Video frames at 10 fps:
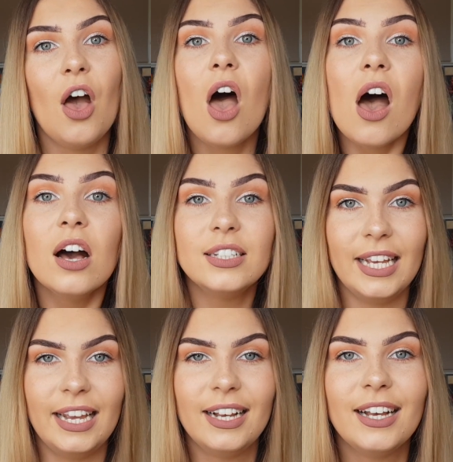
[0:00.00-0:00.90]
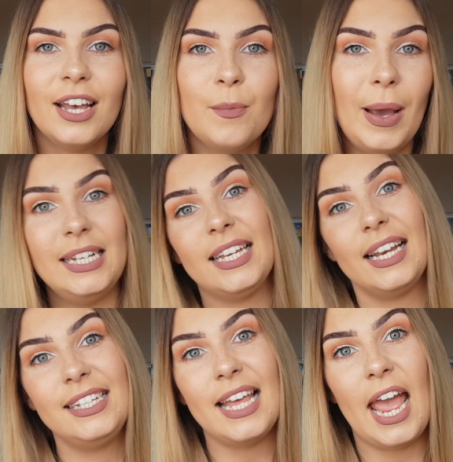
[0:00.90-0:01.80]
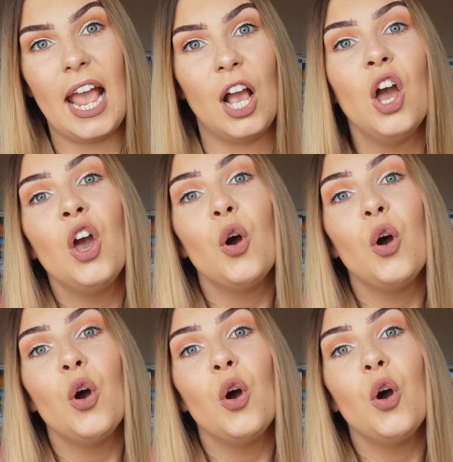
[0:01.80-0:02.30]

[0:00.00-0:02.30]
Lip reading: Harding basically saying,